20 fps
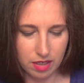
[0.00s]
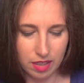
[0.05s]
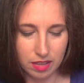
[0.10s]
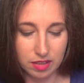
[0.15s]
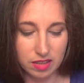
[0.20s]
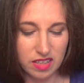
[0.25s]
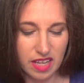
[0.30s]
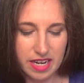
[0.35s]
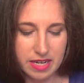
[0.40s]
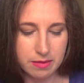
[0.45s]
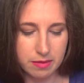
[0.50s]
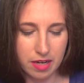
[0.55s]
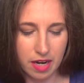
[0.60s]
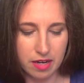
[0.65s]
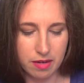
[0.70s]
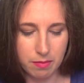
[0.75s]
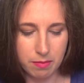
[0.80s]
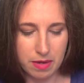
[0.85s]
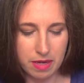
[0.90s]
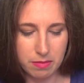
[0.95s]
light
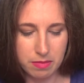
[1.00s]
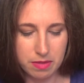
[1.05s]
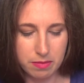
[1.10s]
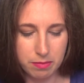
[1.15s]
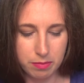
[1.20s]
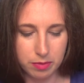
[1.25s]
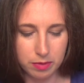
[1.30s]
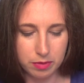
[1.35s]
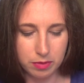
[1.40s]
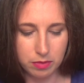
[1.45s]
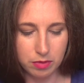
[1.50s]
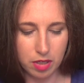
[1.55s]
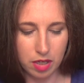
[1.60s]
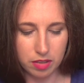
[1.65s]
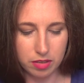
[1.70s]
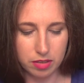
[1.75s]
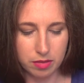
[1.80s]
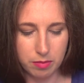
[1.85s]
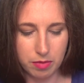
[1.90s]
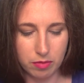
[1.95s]
kind of baby blue
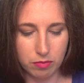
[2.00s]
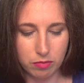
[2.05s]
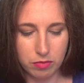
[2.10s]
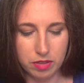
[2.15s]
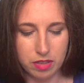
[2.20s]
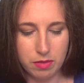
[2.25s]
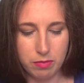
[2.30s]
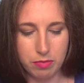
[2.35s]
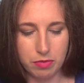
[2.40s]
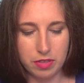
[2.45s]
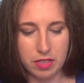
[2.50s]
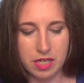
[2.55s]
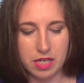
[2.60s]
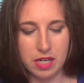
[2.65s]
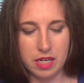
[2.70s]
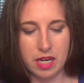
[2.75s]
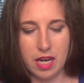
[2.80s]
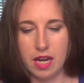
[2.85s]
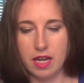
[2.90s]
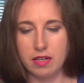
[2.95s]
color, but really pretty
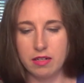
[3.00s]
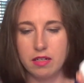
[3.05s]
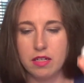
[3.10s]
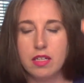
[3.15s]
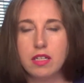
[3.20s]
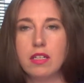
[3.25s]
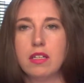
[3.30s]
again.